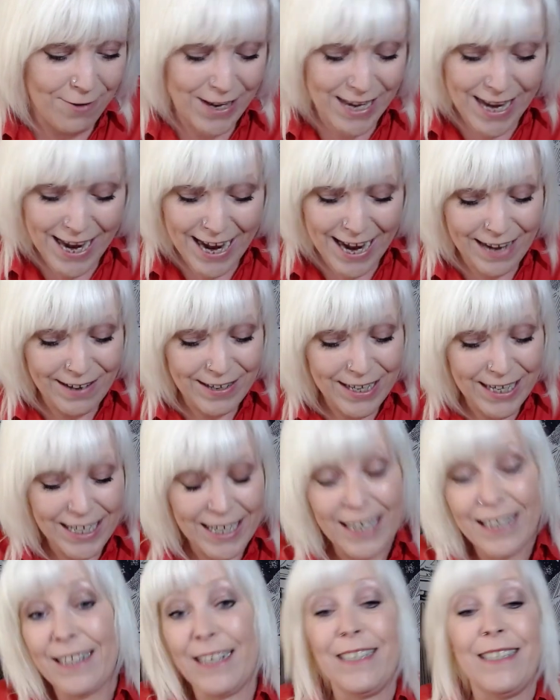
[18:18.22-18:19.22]
yeah,
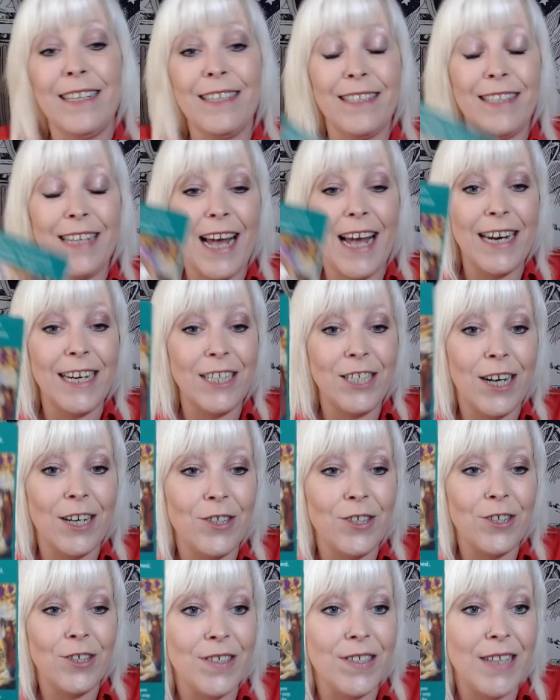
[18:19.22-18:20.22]
this is the energy I
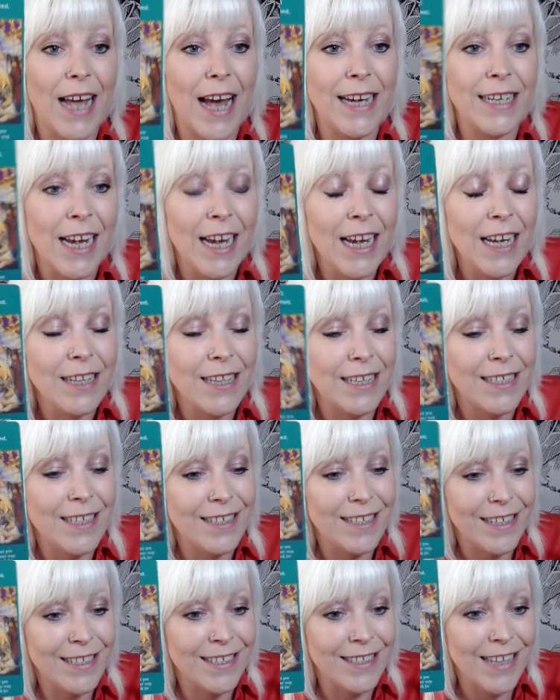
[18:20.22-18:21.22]
just said. This
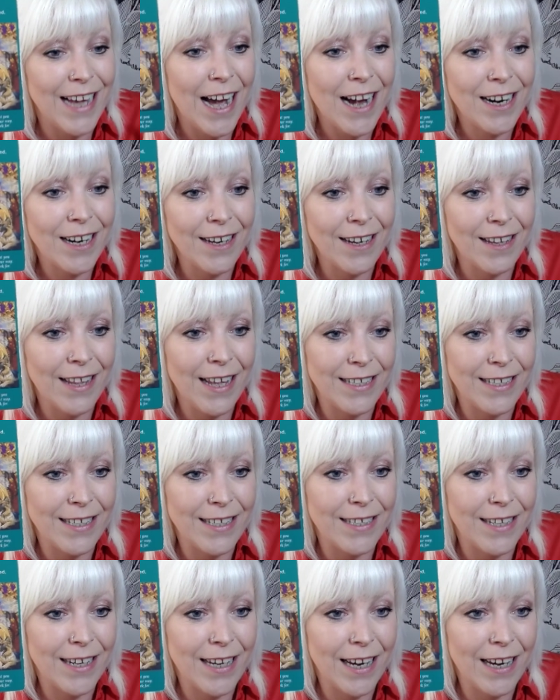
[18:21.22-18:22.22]
is
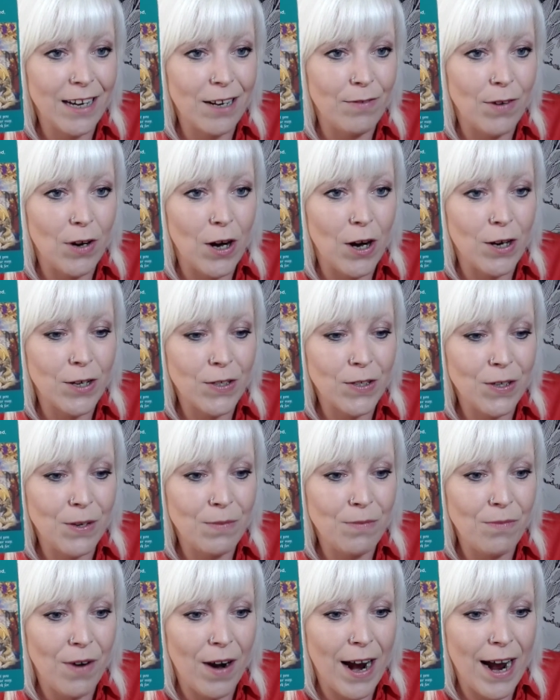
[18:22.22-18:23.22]
the King of
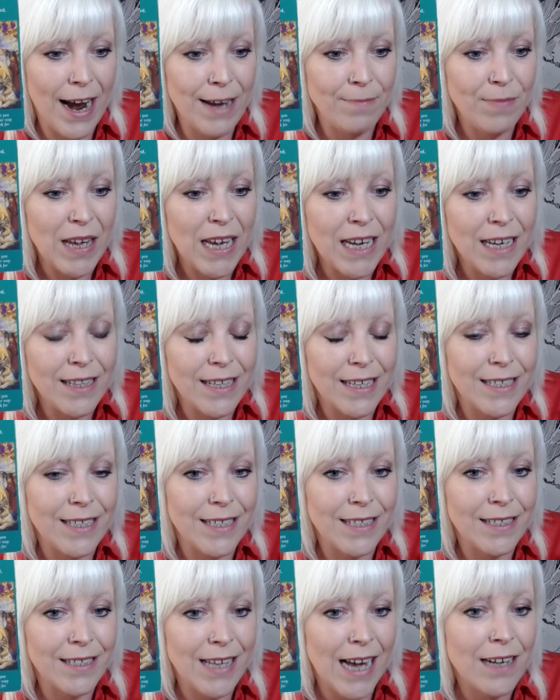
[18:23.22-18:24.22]
Autumn, right? This
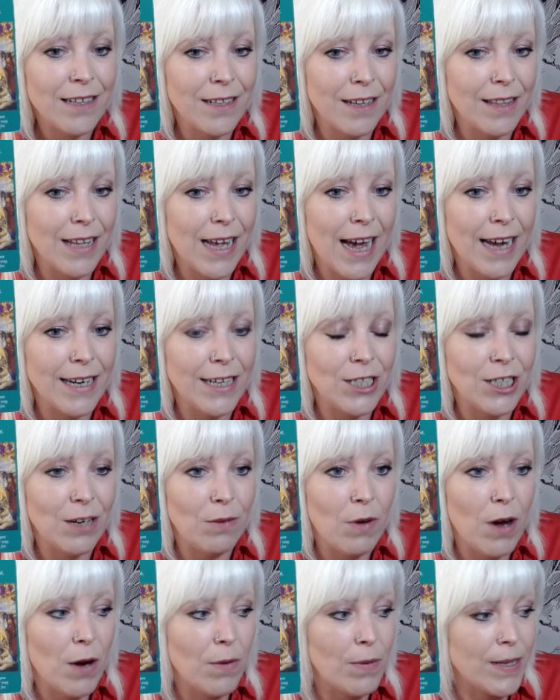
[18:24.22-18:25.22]
is exactly the
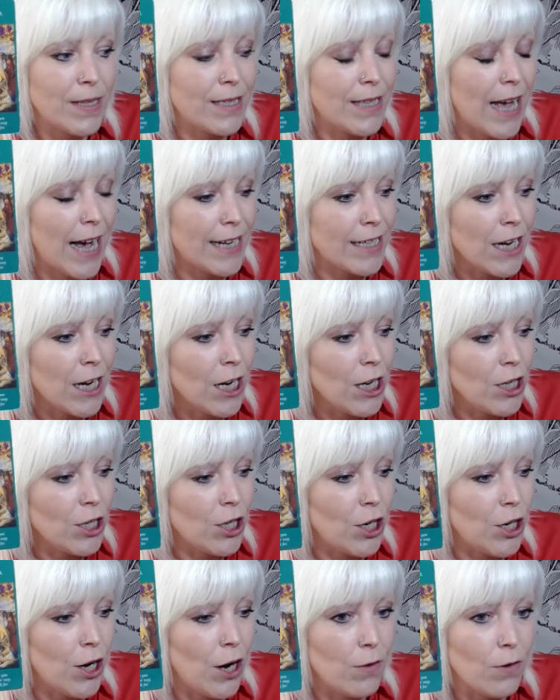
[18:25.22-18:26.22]
energy where we said,
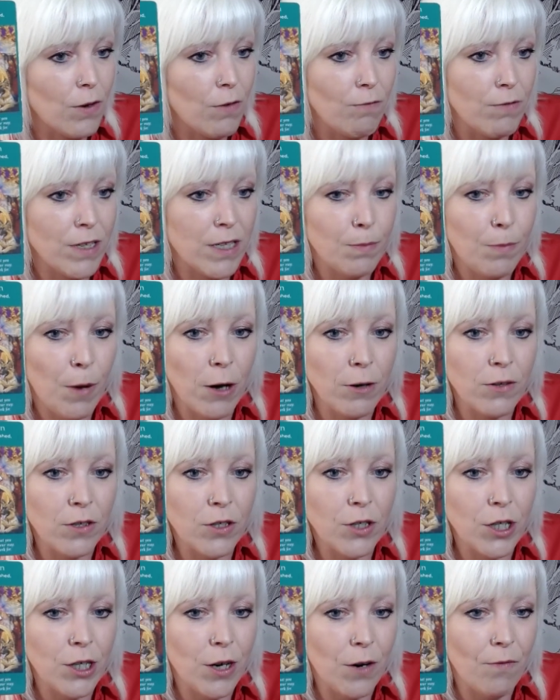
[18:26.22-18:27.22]
you know,
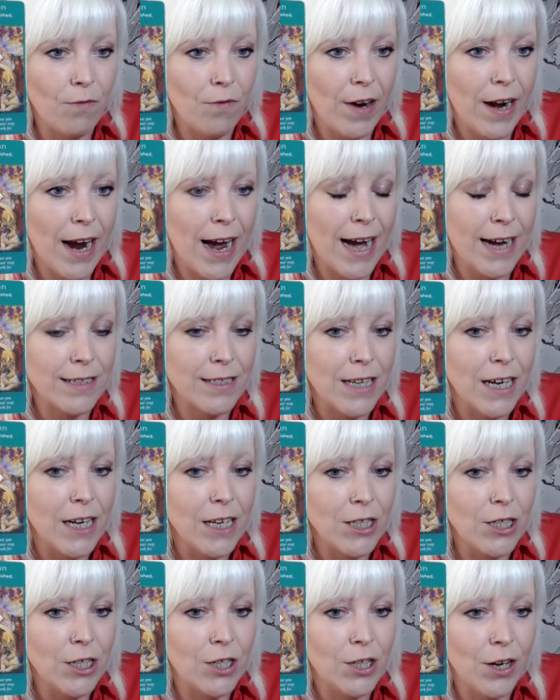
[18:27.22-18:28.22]
respond, you don't react,
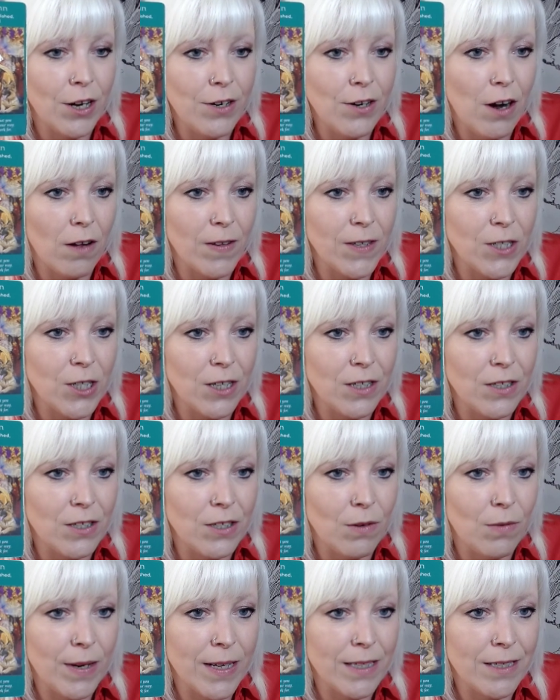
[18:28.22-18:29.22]
you turn knowledge
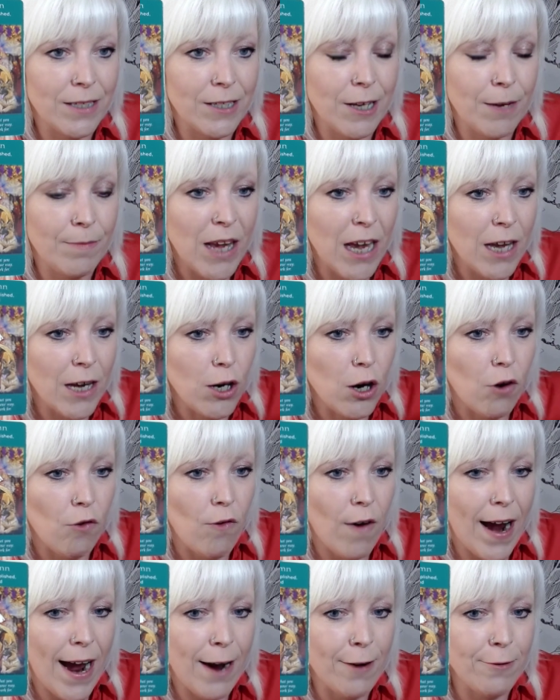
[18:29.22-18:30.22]
into wisdom.
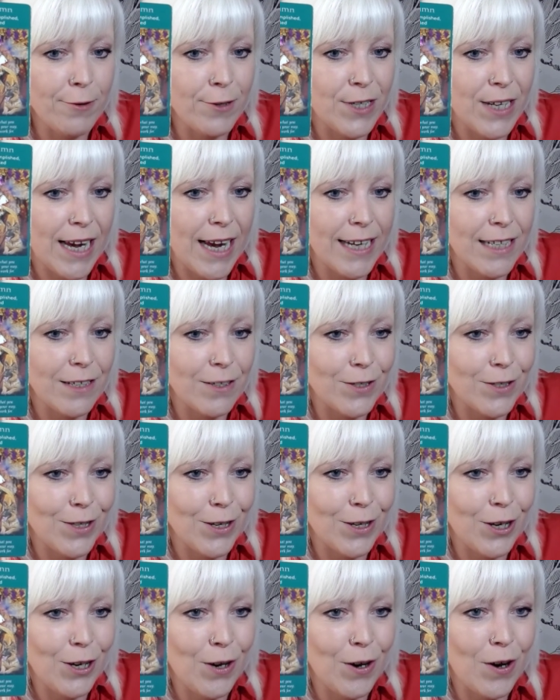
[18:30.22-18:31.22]
Grounded,
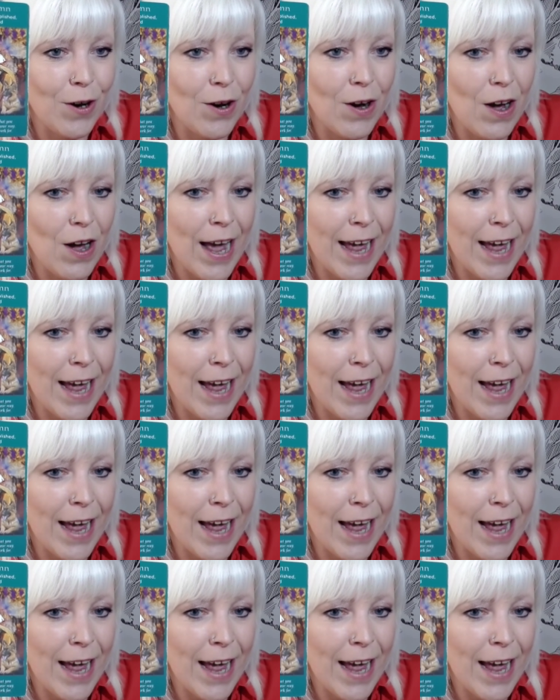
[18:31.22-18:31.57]
secure